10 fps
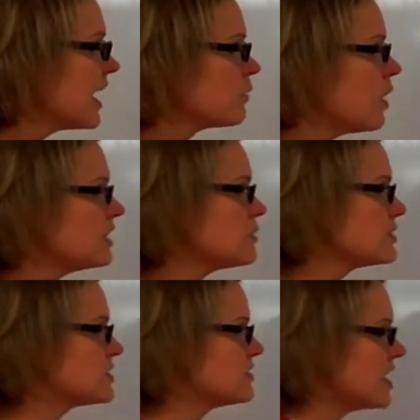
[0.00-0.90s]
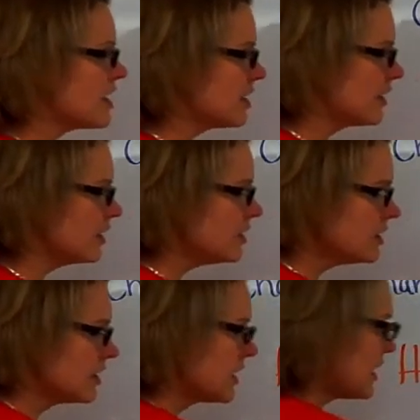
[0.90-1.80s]
And while he was
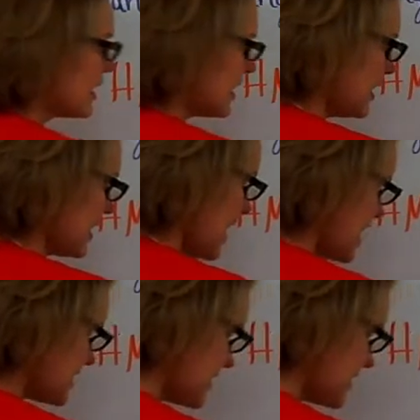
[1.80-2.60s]
there, he got